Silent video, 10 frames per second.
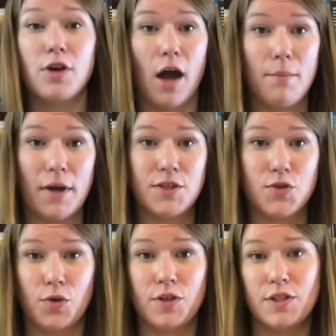not my
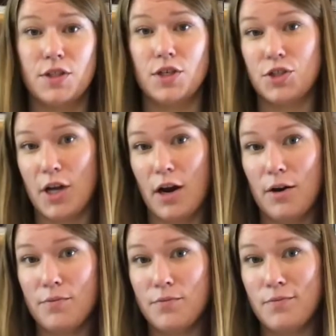stories to share,
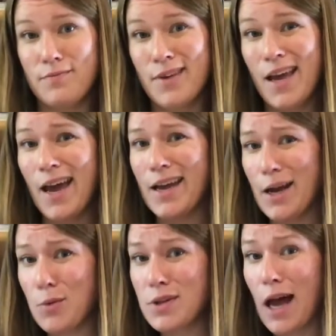and I
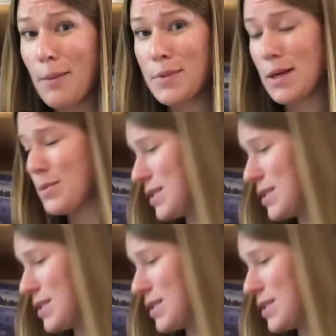will not be able